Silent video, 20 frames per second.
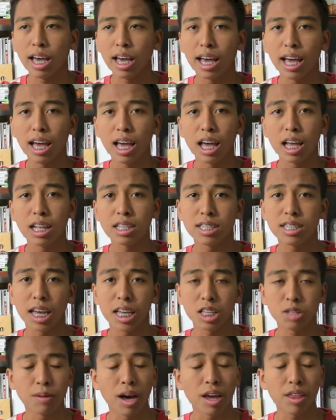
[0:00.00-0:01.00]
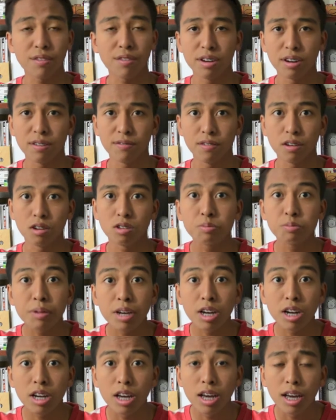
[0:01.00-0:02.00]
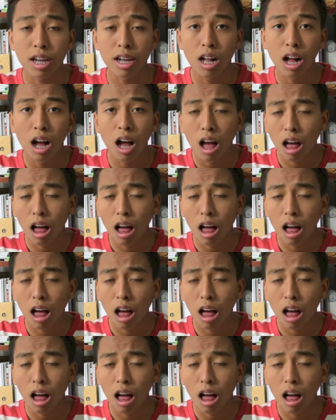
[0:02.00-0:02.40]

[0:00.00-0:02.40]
and takes math for the first period?